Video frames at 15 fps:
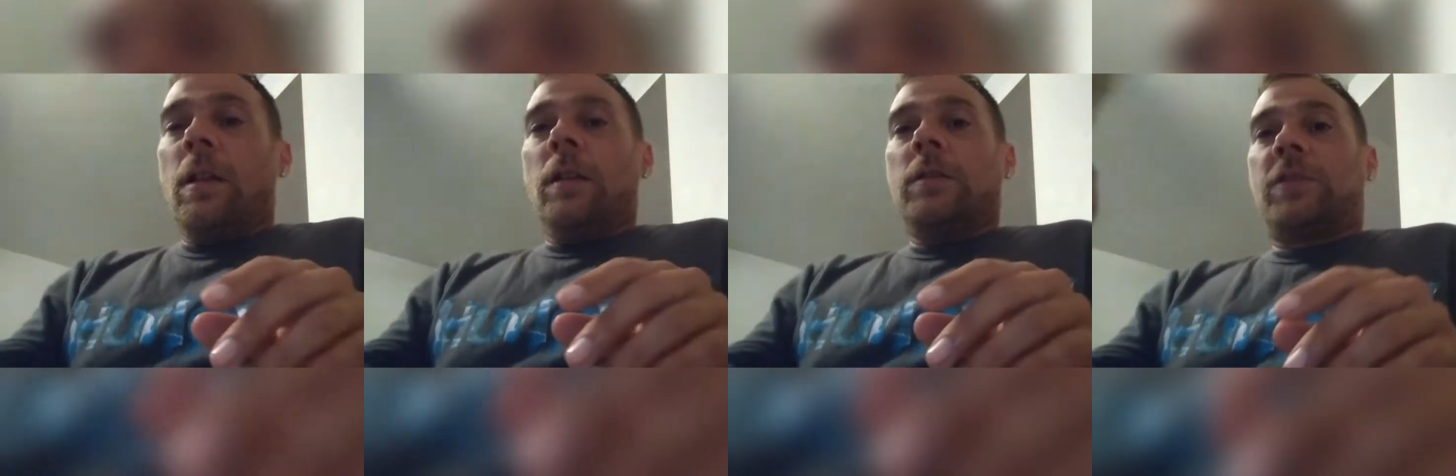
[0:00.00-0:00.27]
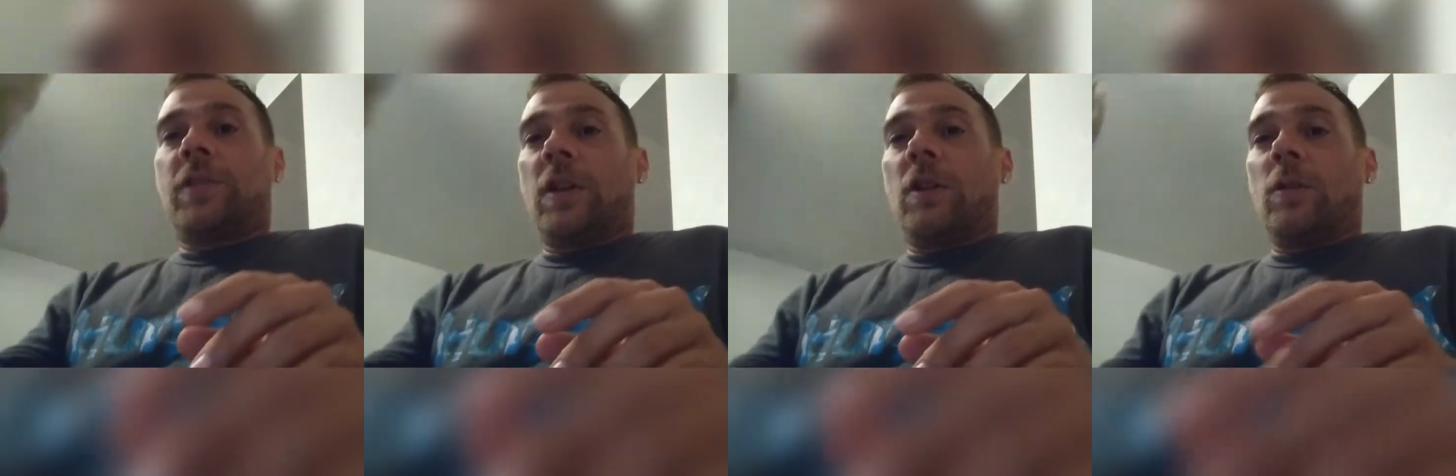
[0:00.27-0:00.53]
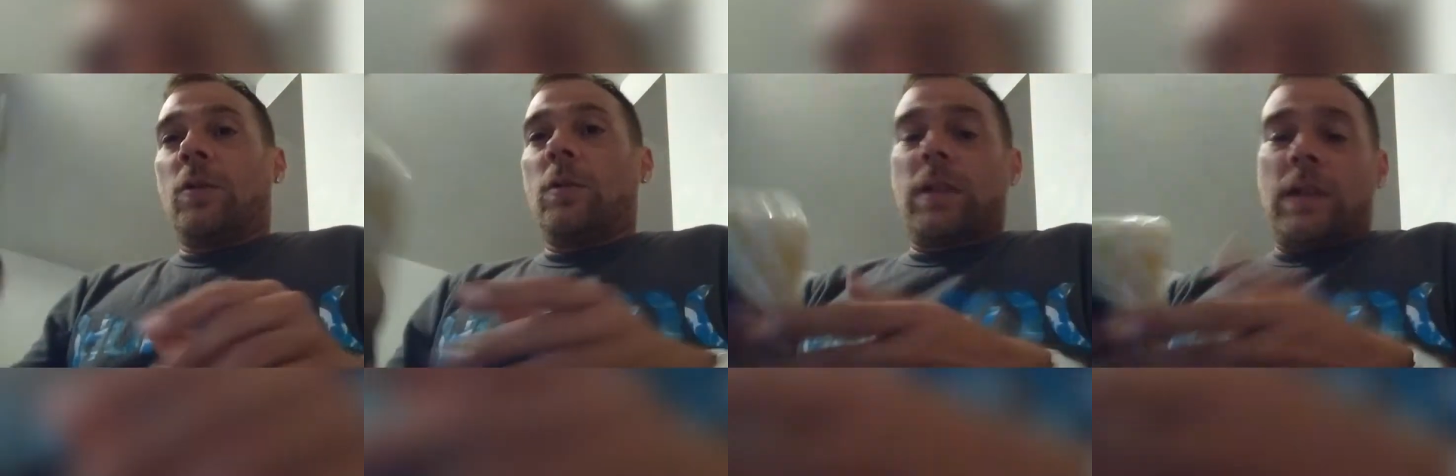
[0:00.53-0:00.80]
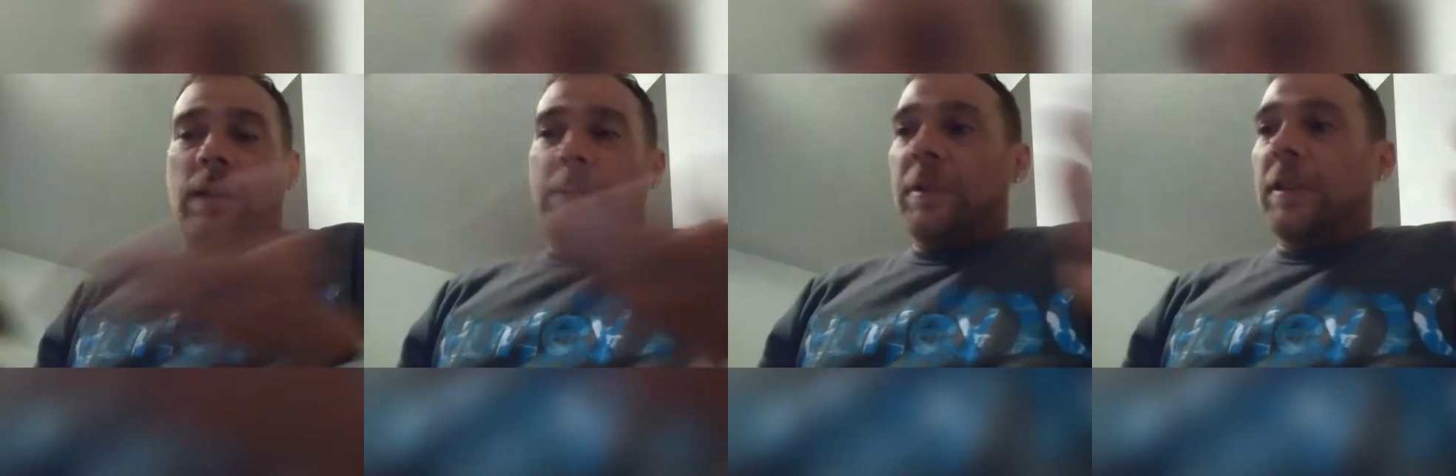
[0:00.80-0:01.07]
So,
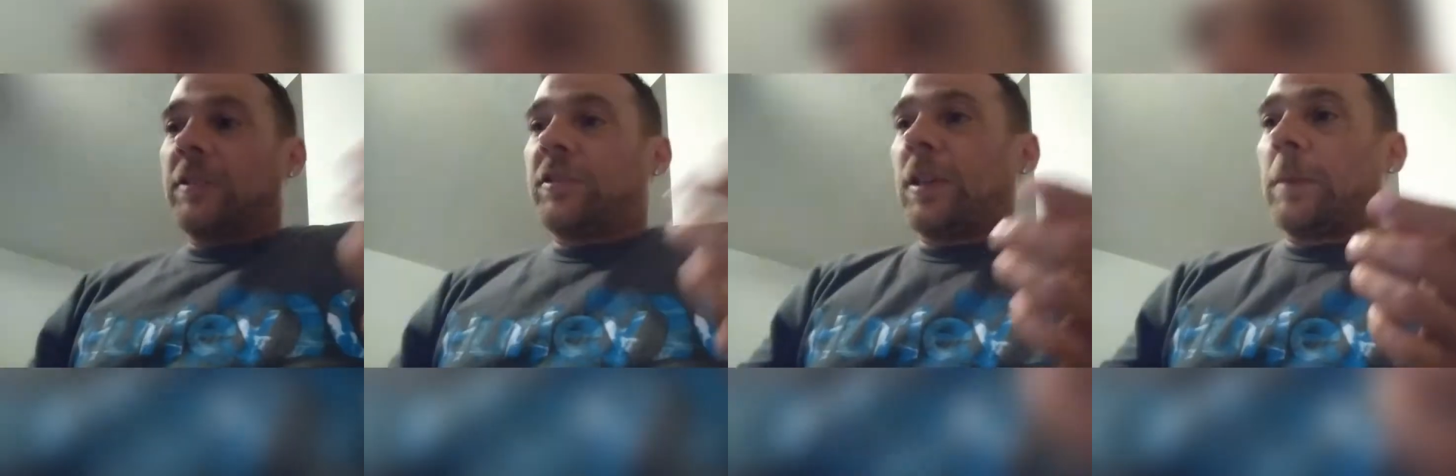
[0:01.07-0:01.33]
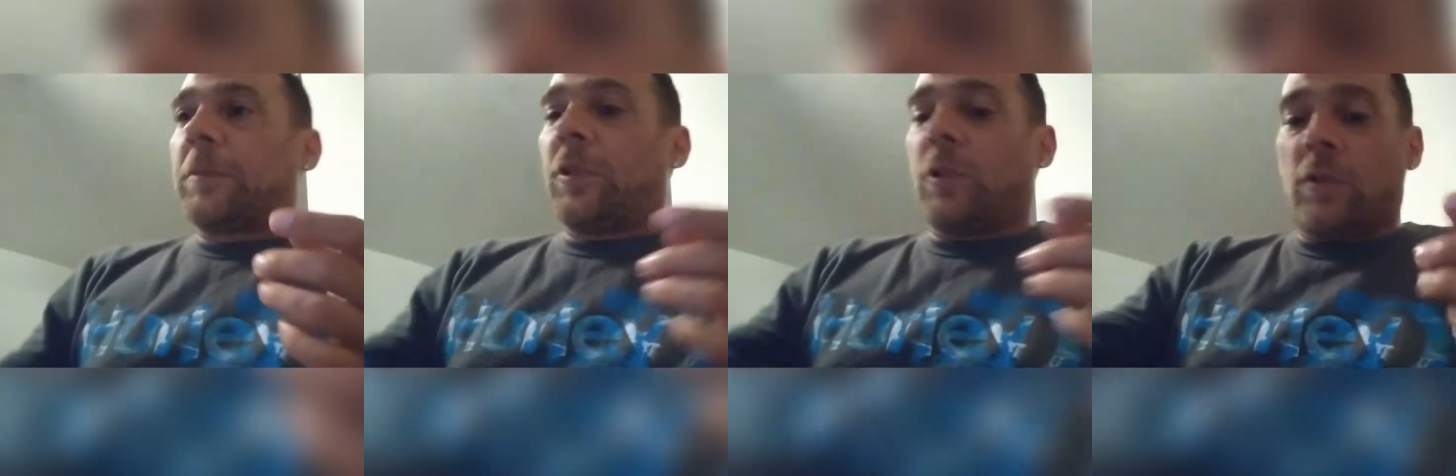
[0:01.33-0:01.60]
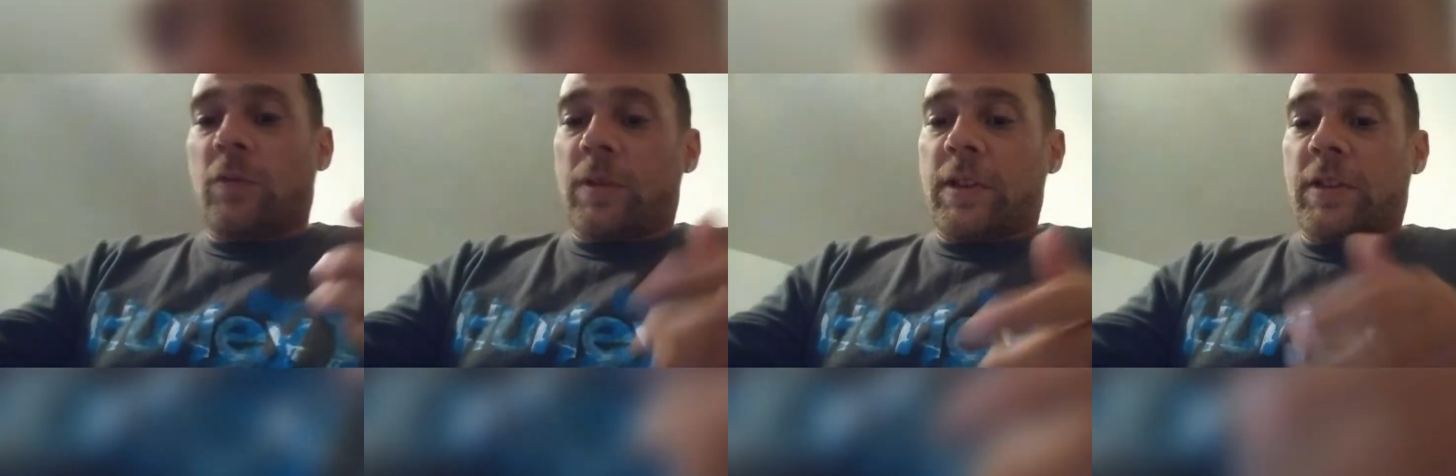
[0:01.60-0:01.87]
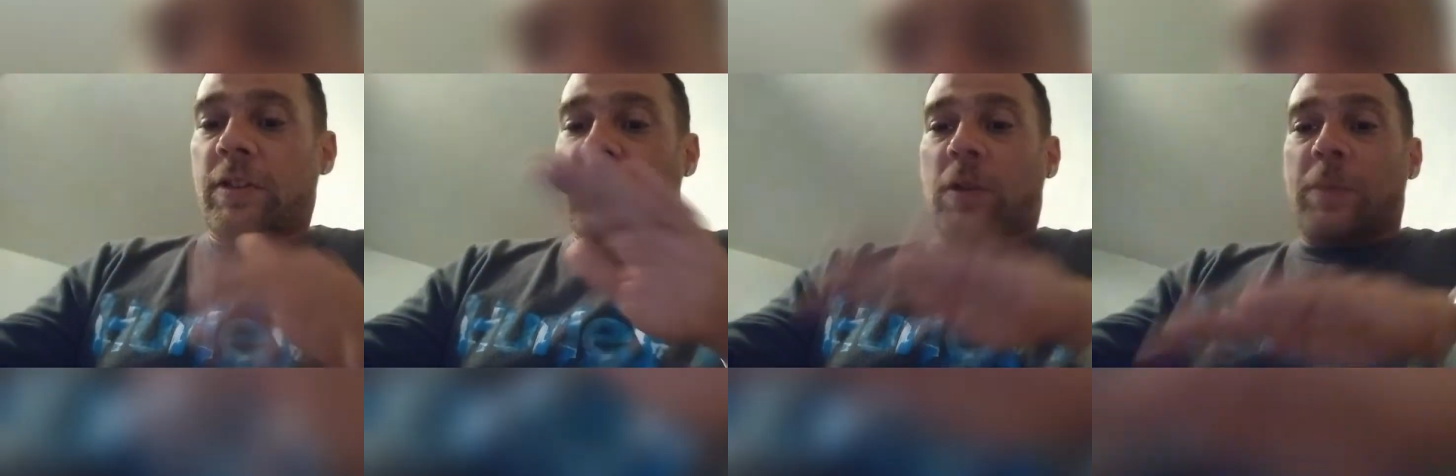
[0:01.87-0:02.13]
I mean, it's up to you
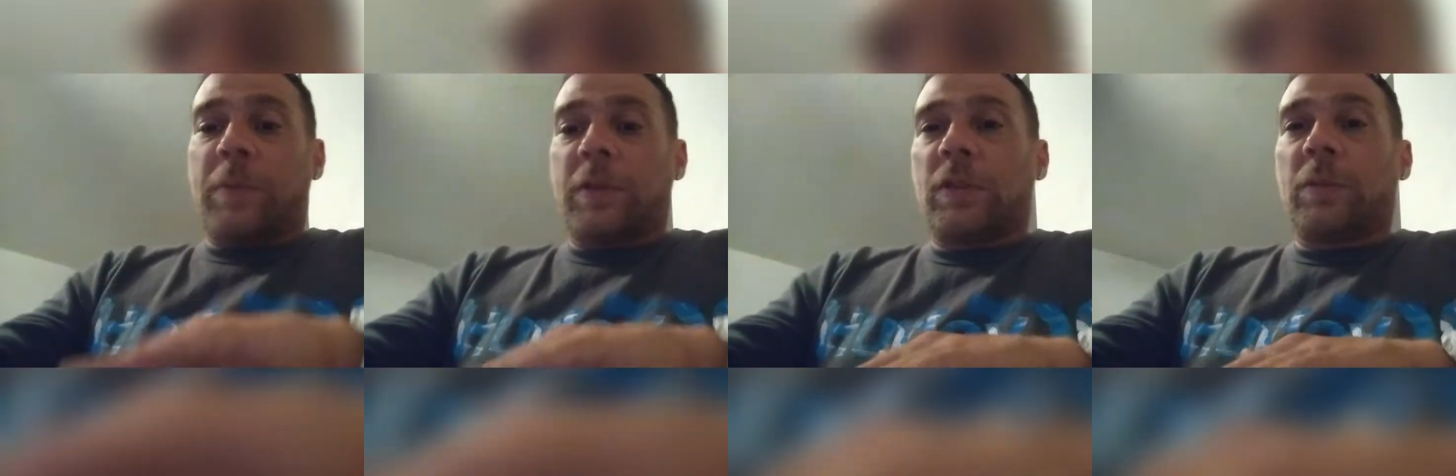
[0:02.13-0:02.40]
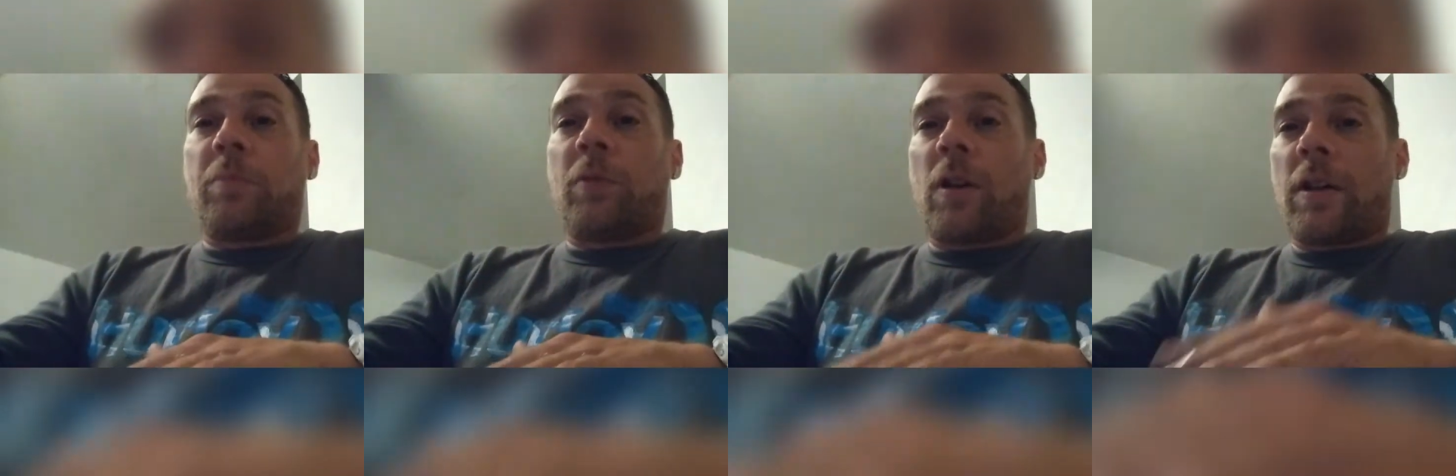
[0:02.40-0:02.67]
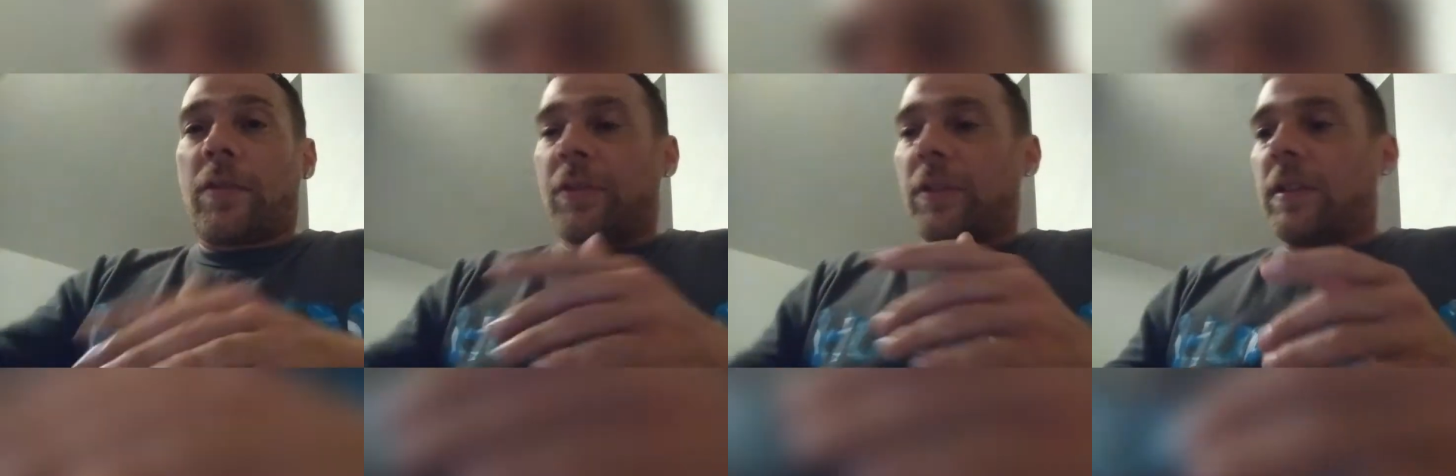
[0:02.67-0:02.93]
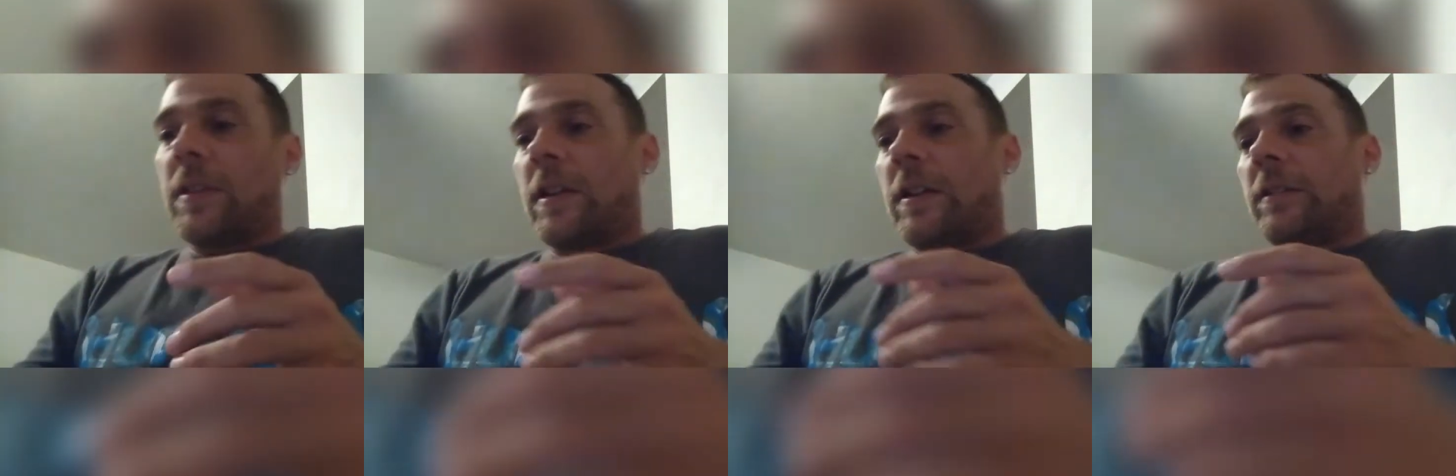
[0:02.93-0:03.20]
really. You could put the broth
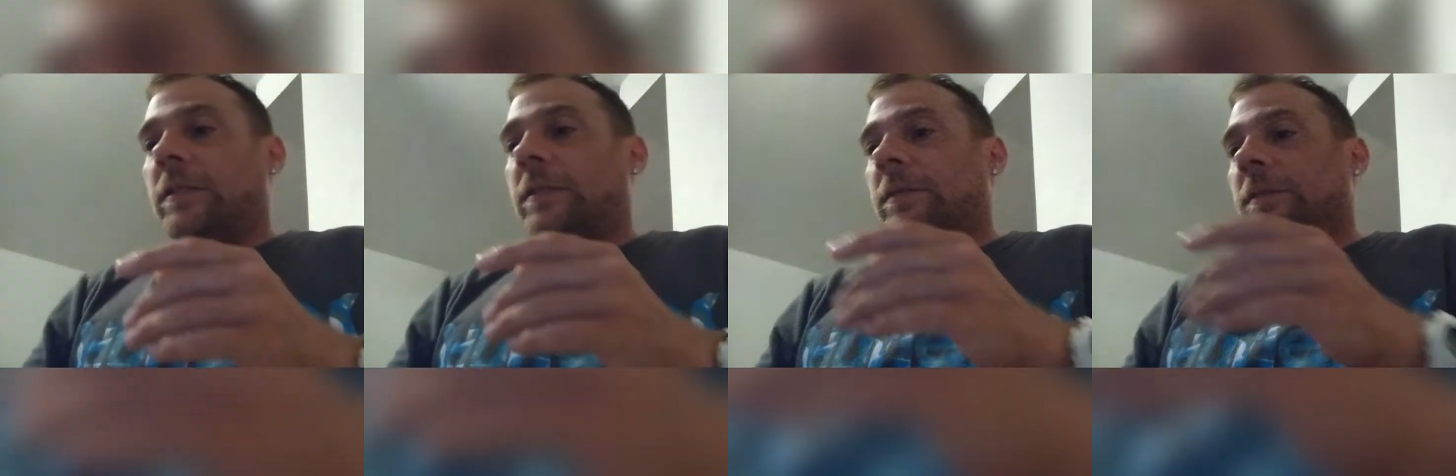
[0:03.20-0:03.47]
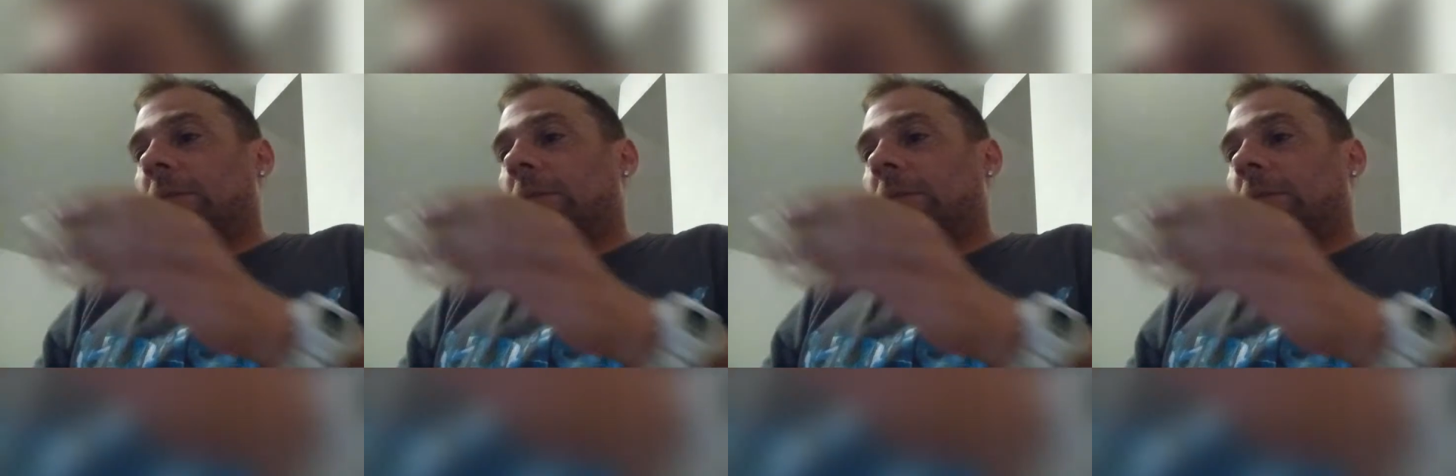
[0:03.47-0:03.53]
in there